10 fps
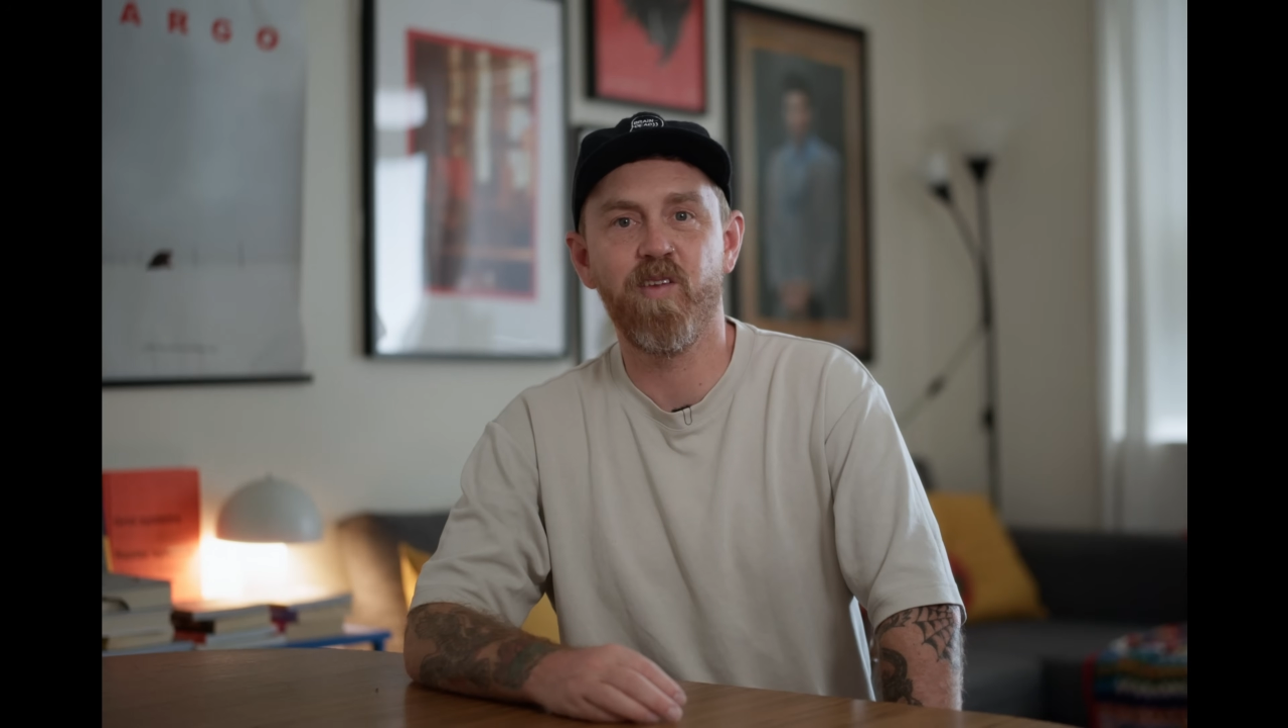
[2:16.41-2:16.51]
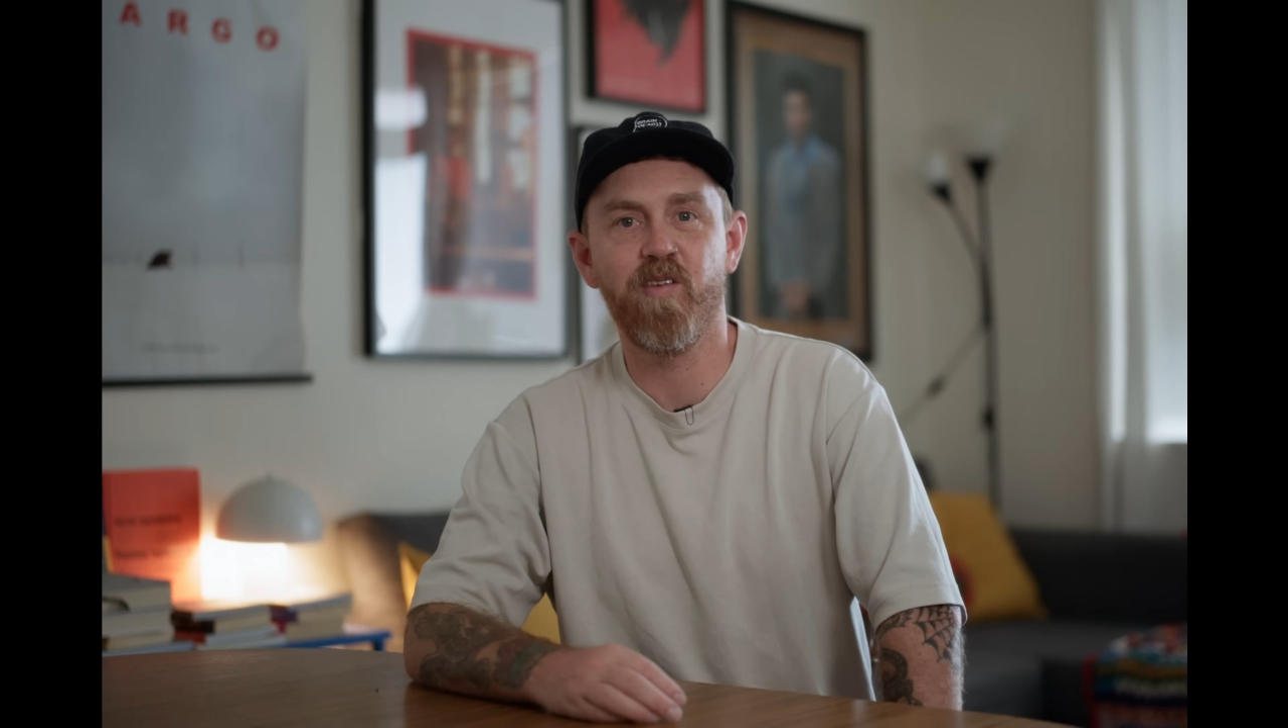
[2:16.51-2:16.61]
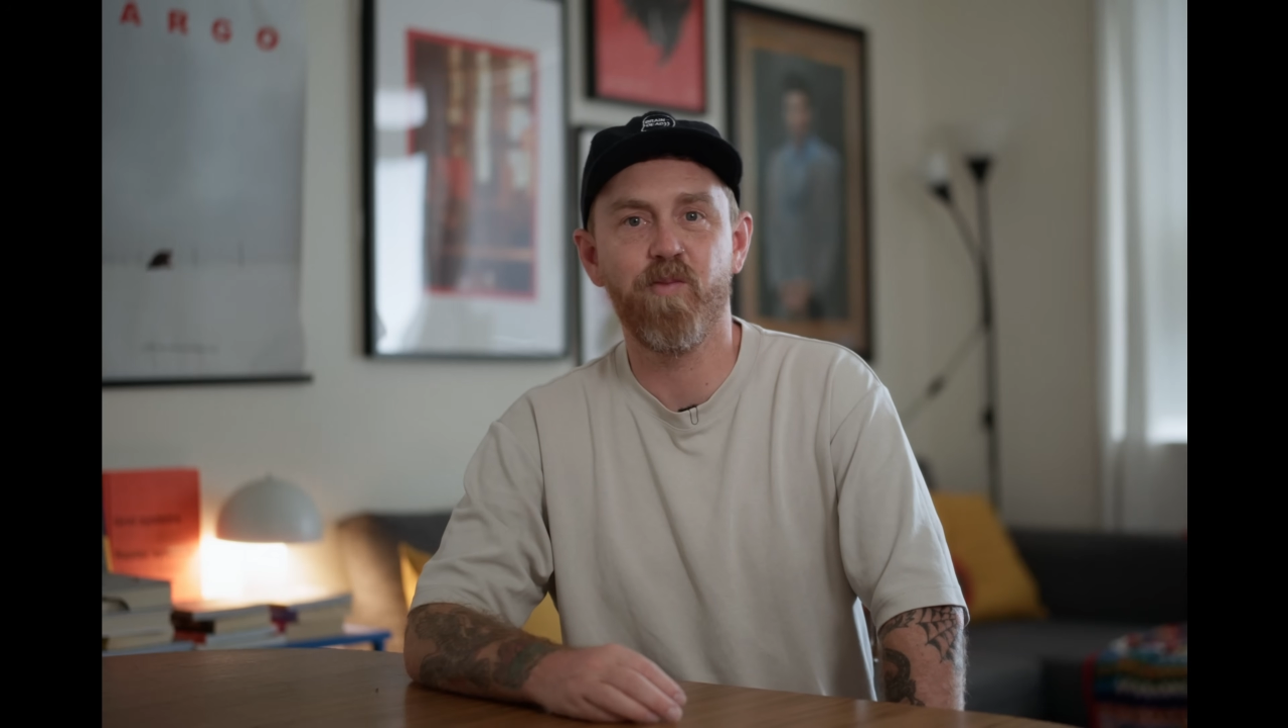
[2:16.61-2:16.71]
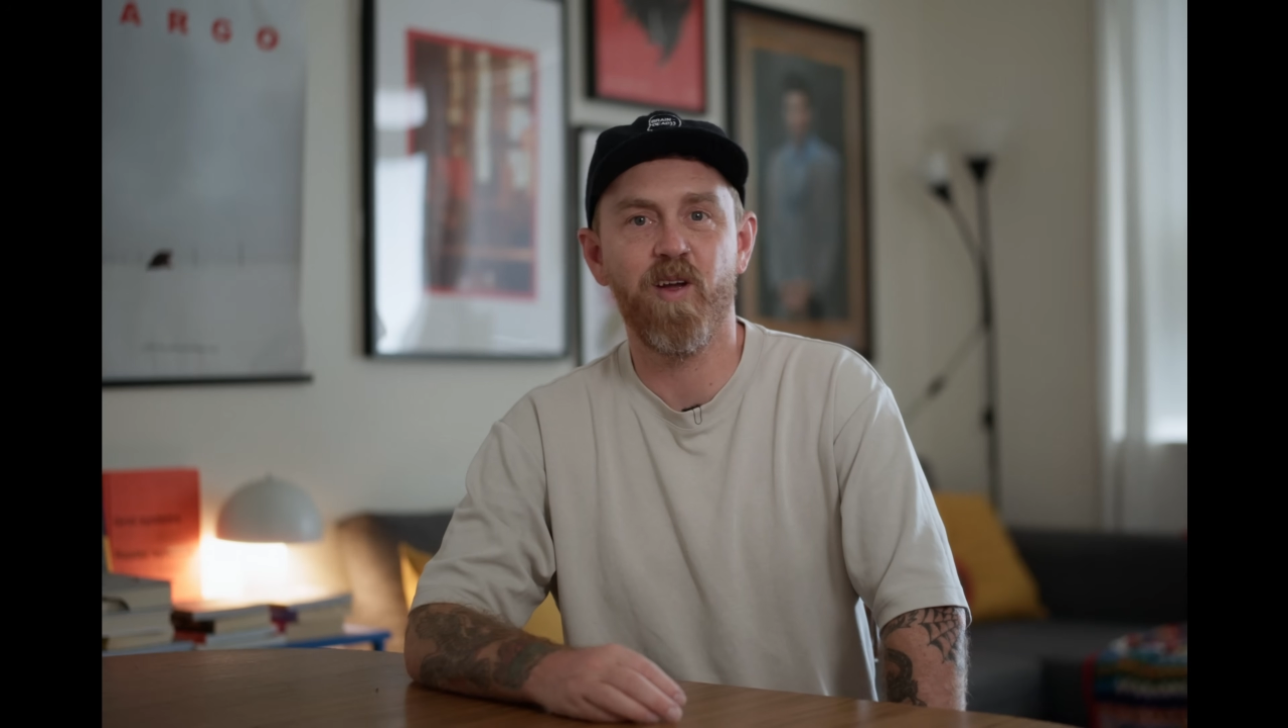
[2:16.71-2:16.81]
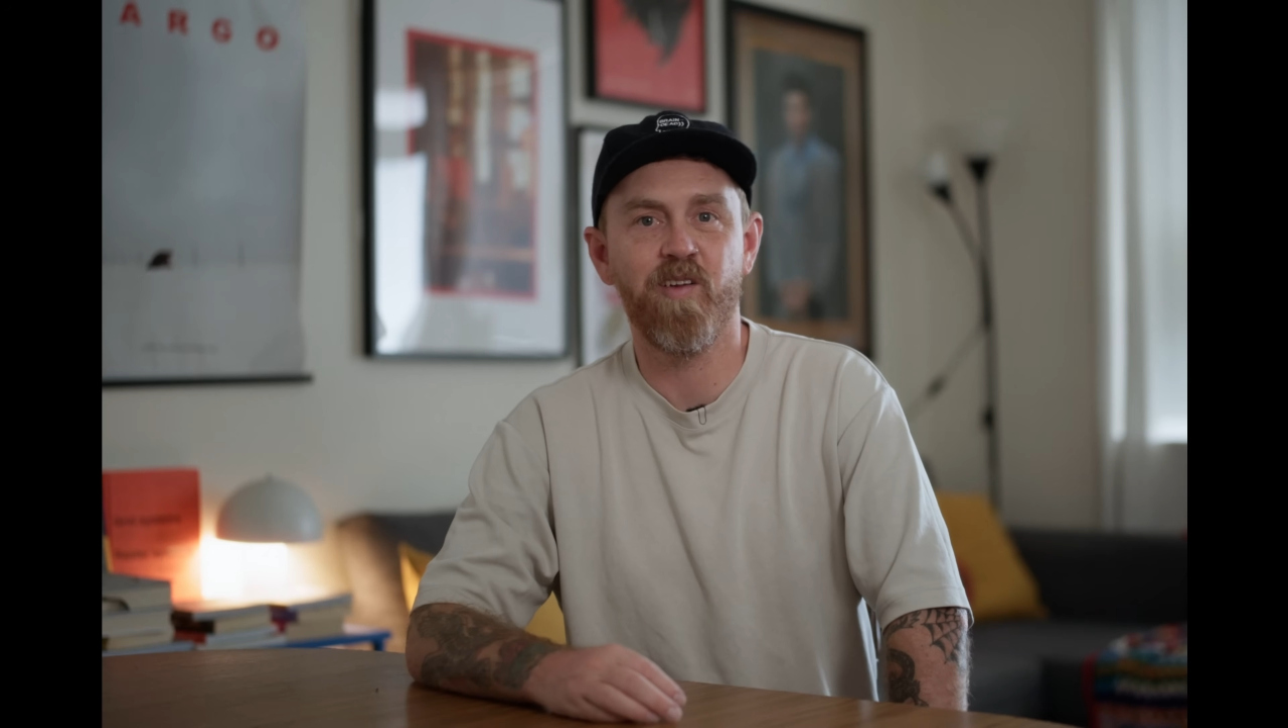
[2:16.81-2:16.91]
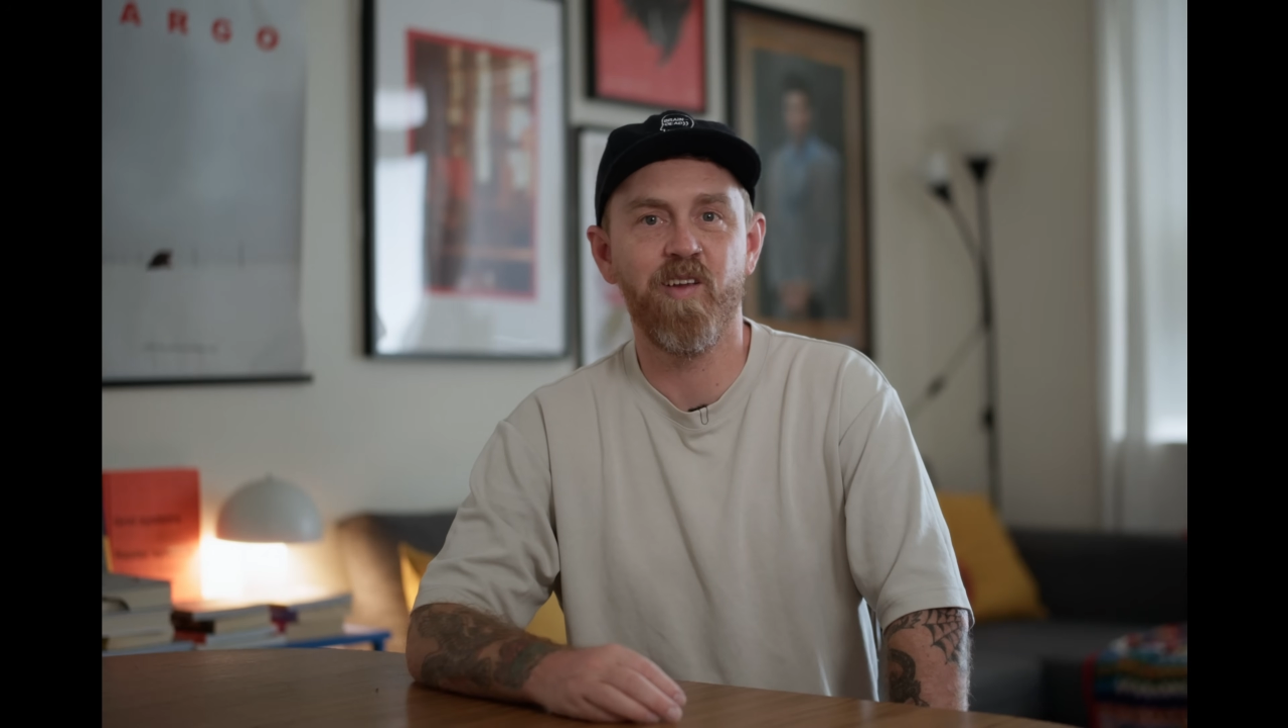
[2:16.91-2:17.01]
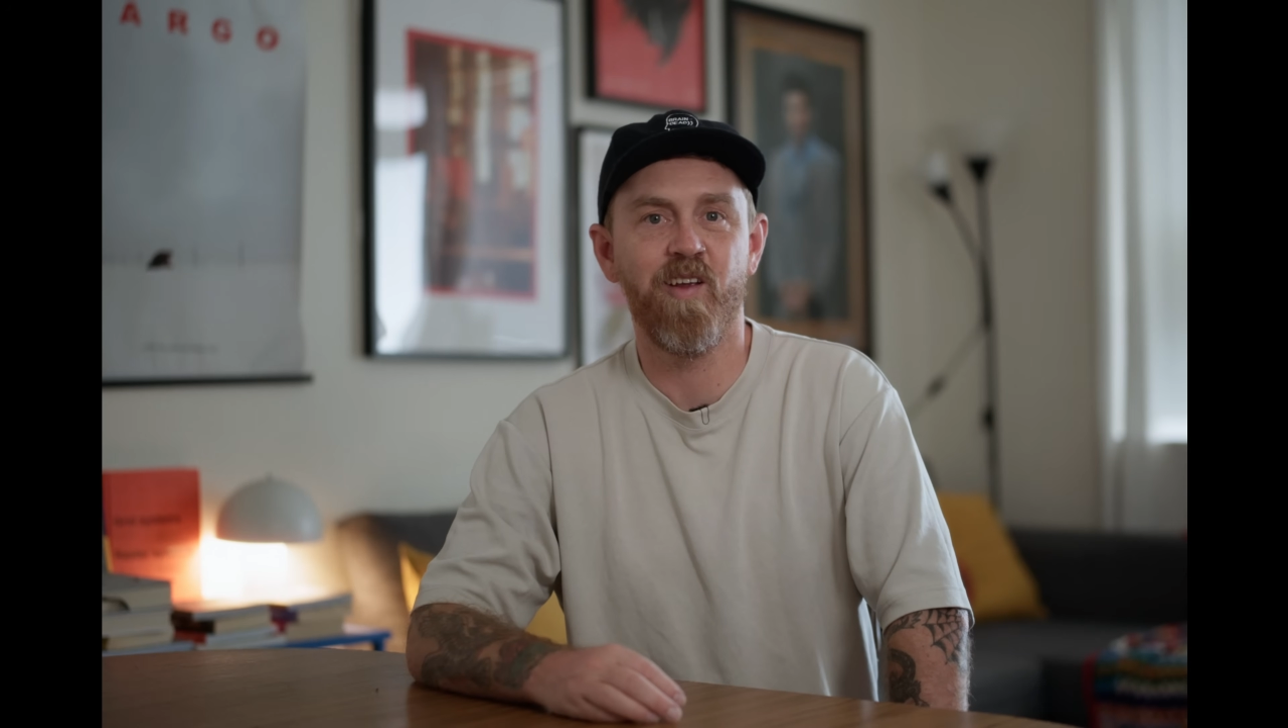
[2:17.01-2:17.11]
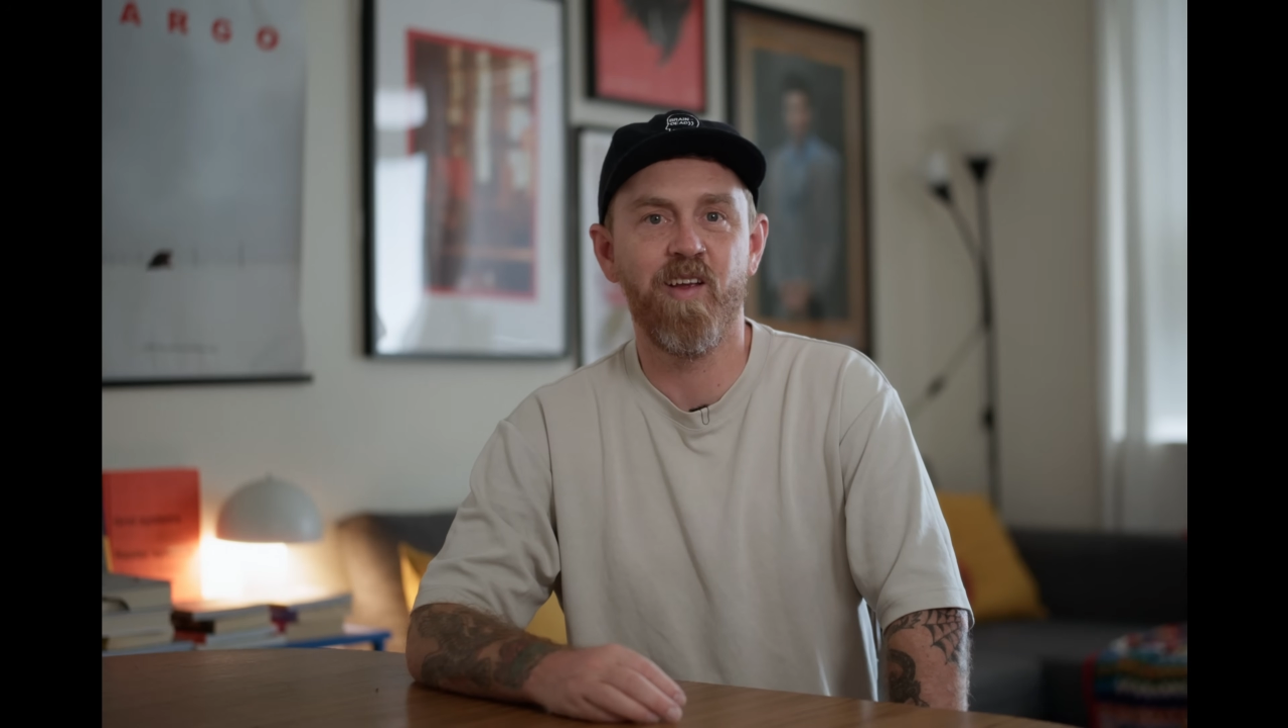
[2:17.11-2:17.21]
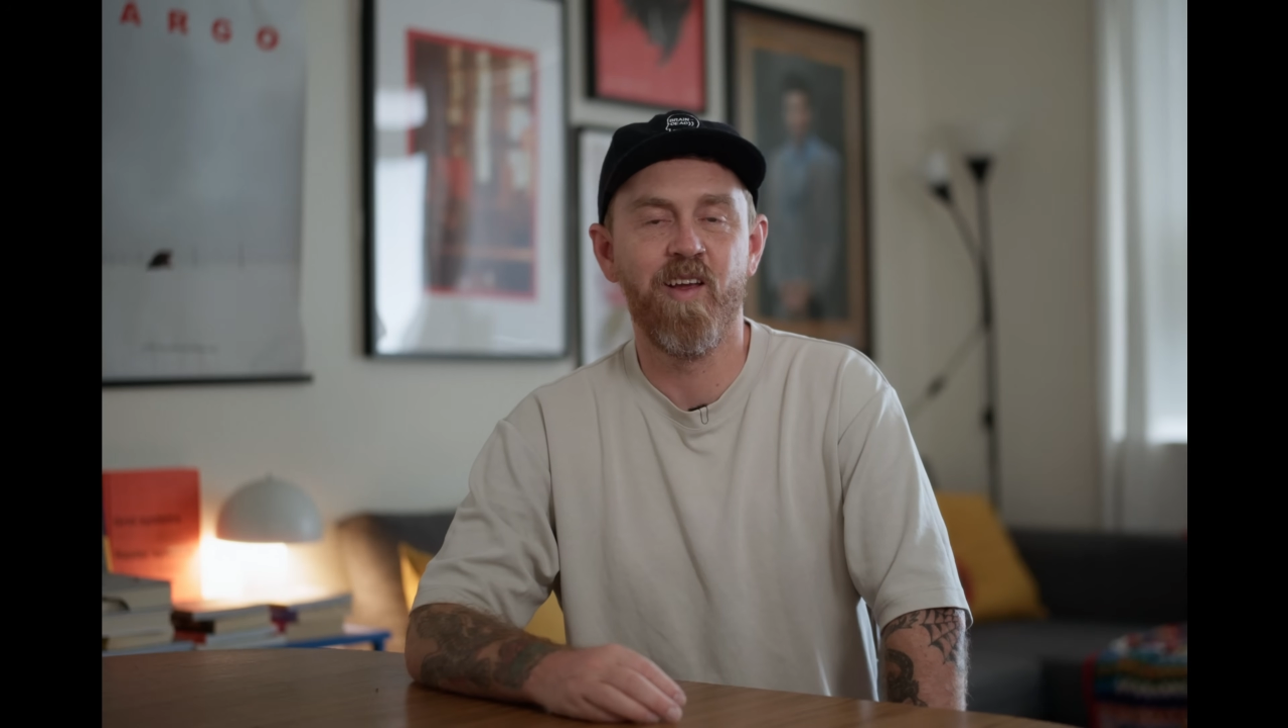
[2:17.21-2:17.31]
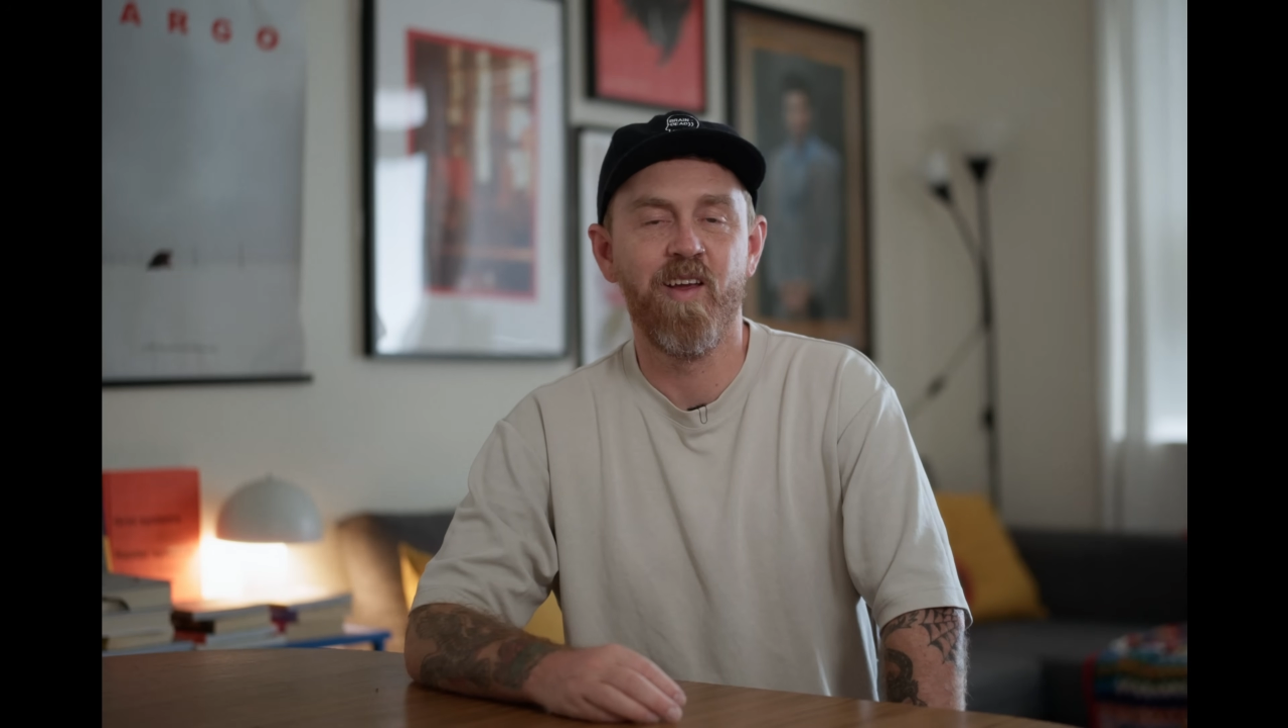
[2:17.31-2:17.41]

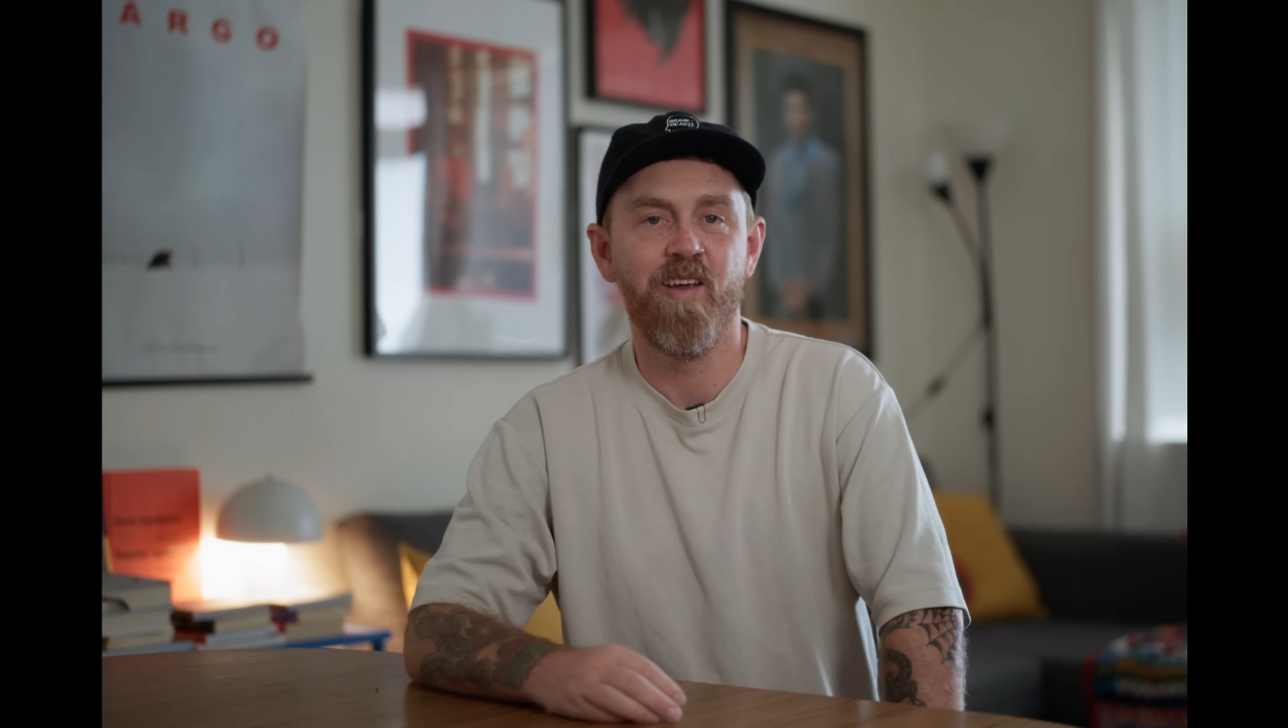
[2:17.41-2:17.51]
expecting